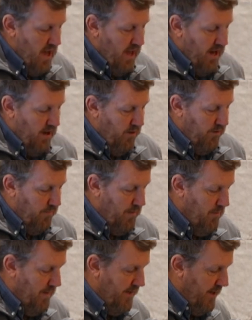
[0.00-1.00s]
And I know some
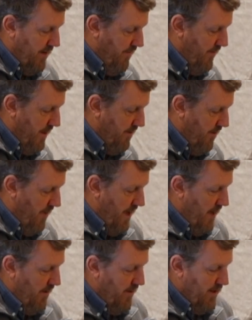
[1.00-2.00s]
people may take offense at
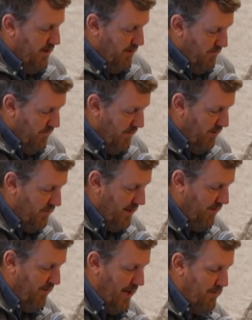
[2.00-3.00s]
that, thinking their
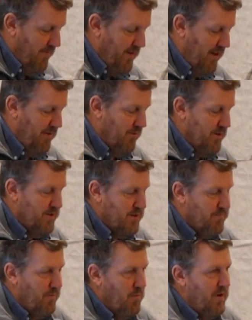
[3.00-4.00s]
state's the Napa Valley of
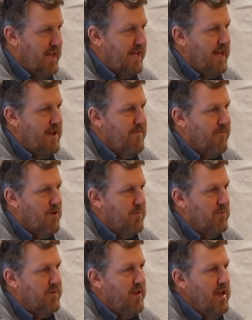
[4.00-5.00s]
oysters. But where that came
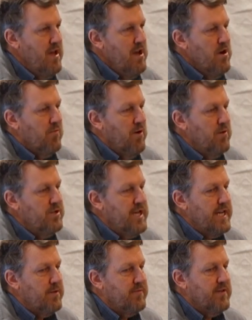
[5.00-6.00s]
from was Rowan
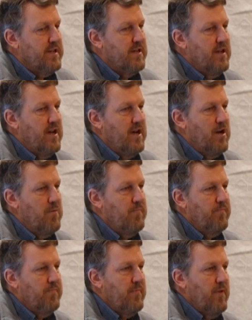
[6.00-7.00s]
Jacobsen.
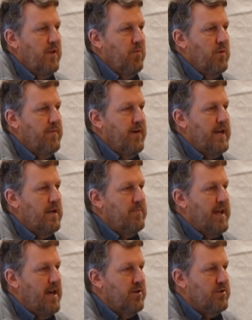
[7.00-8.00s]
Um, we invited him
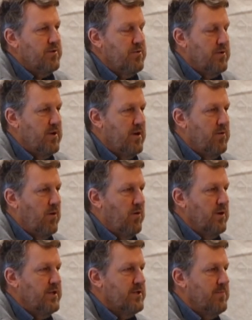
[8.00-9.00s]
down to an
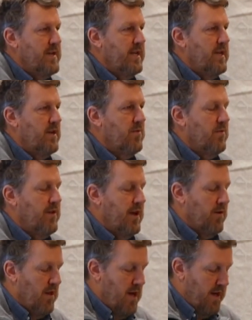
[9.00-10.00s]
oyster meeting in North
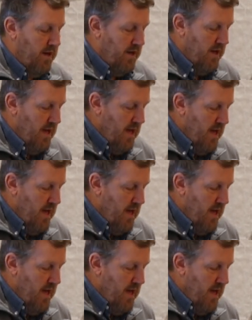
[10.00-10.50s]
Carolina,